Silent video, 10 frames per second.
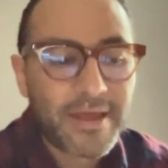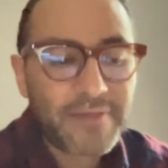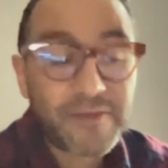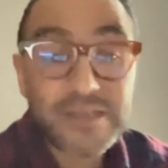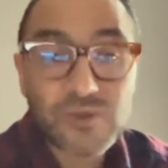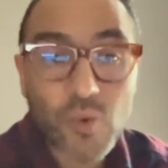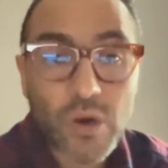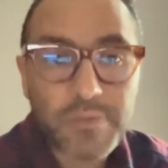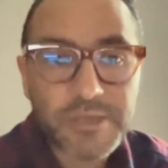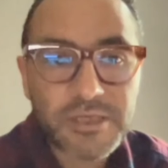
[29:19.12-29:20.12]

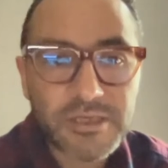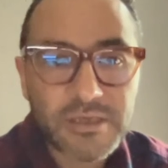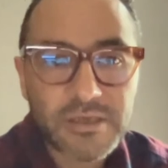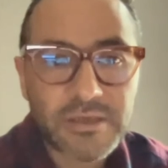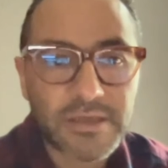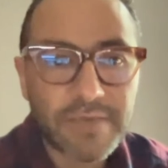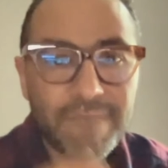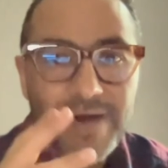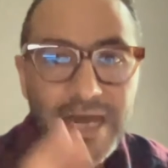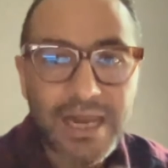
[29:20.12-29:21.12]
disrupt the
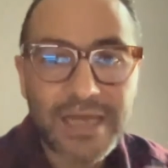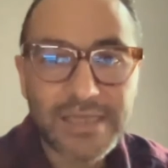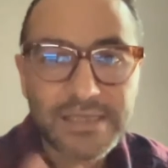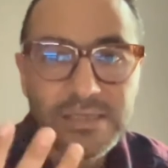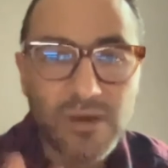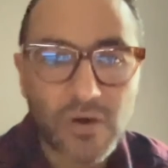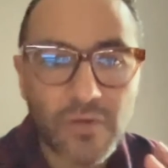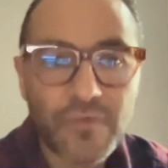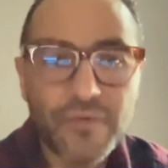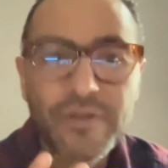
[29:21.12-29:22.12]
balance
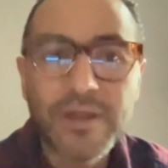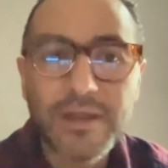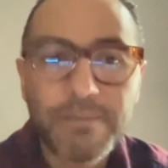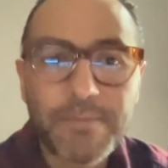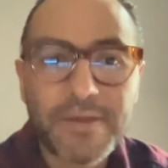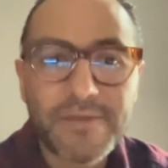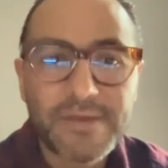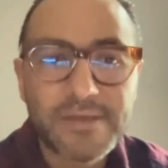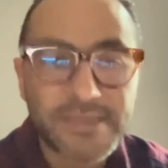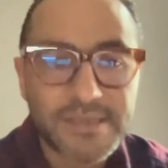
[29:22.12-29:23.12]
of the lipid
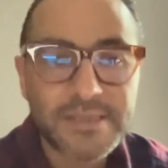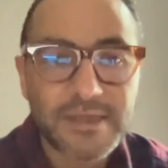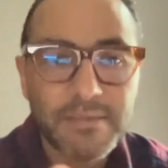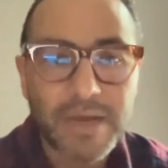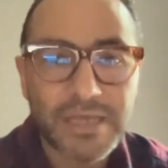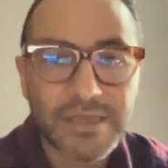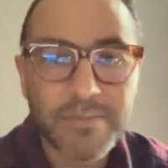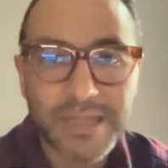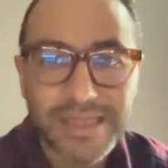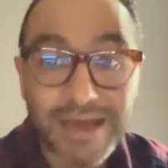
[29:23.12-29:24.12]
system and the
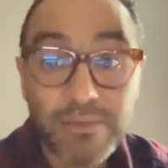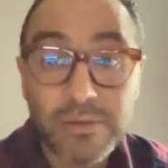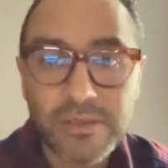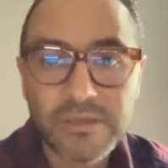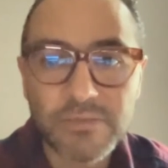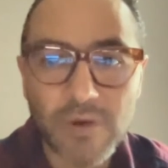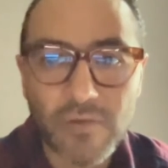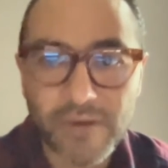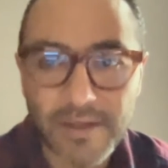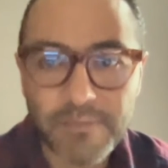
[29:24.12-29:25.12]
metabolism of
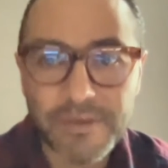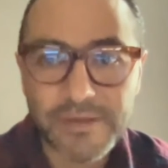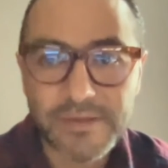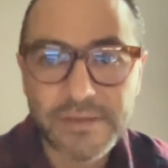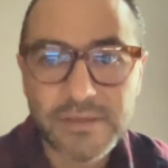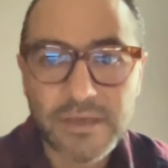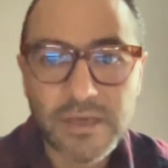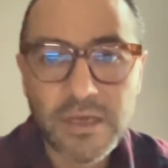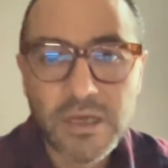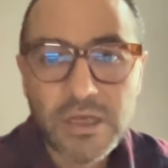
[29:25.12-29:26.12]
lipids.
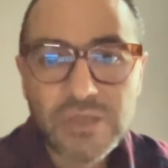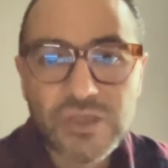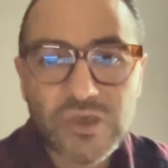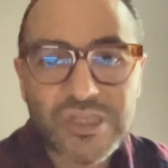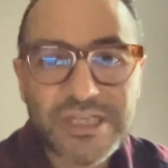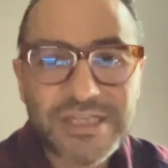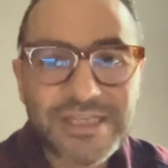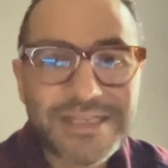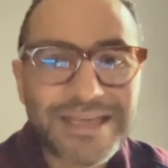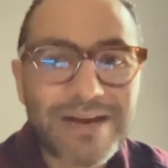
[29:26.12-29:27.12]
So
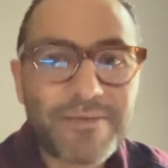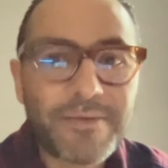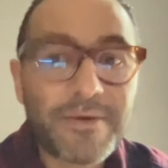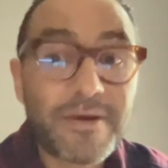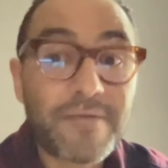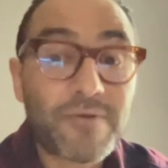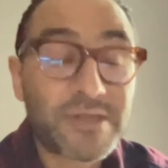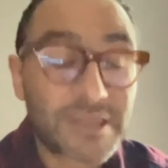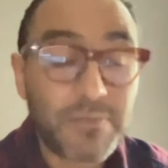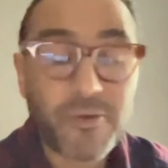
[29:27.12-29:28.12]
diseases have
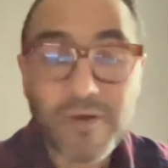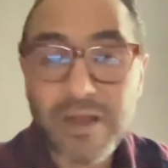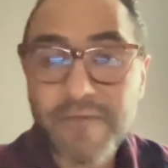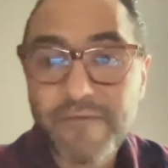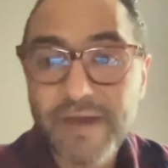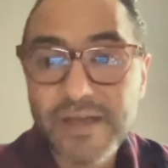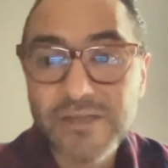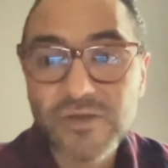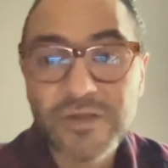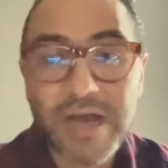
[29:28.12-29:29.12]
reciprocal effects
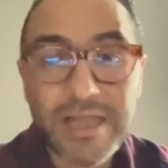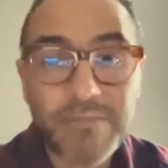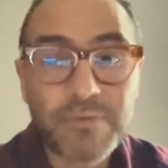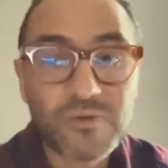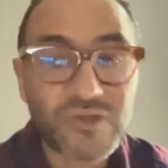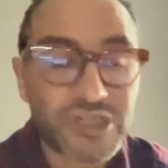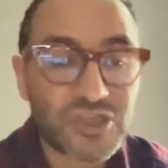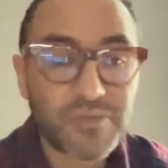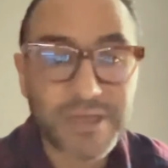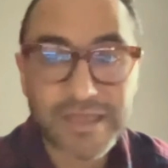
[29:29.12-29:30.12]
on adipose
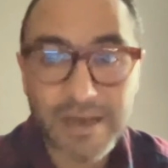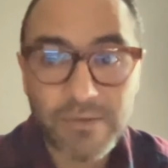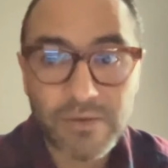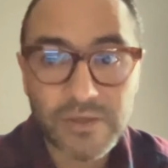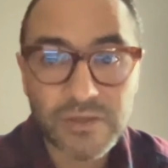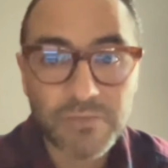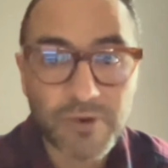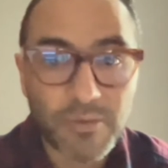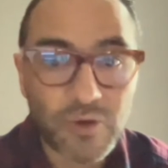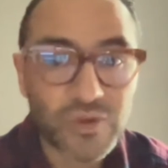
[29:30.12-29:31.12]
tissue metabolism,
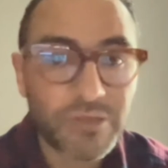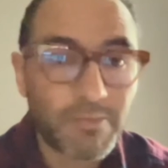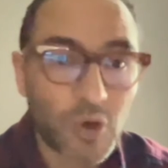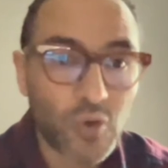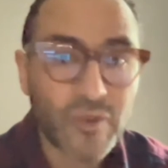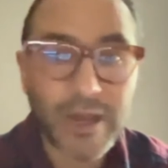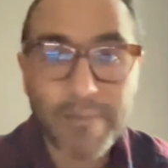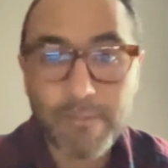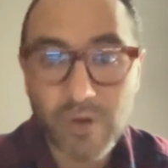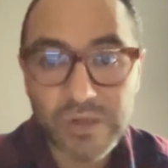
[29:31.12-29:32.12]
promoting both
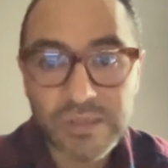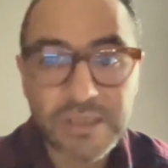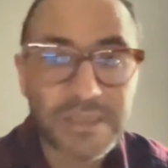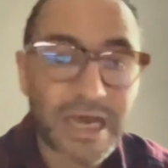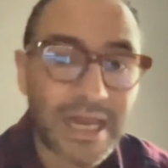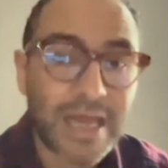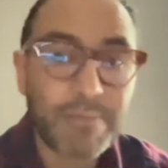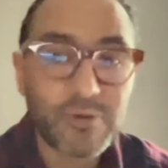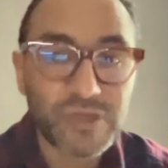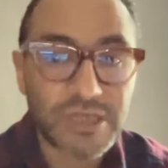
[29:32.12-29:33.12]
lipolysis and
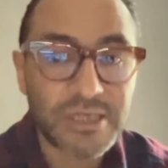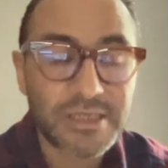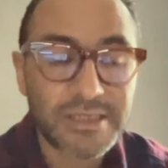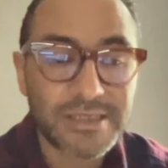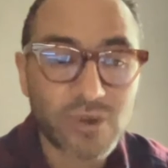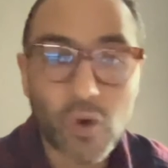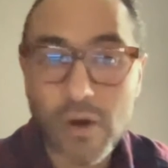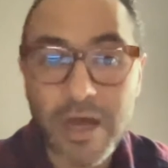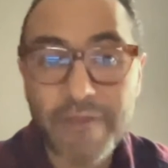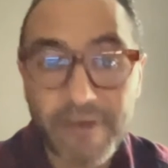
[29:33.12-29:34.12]
lipogenesis or
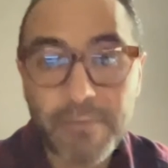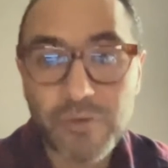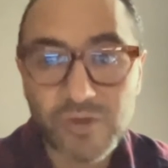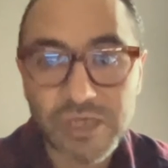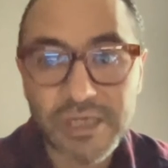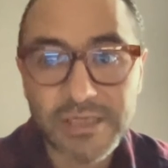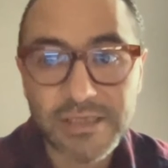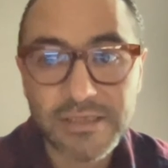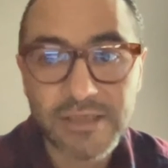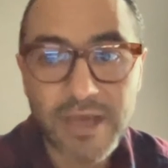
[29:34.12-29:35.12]
adipogenesis,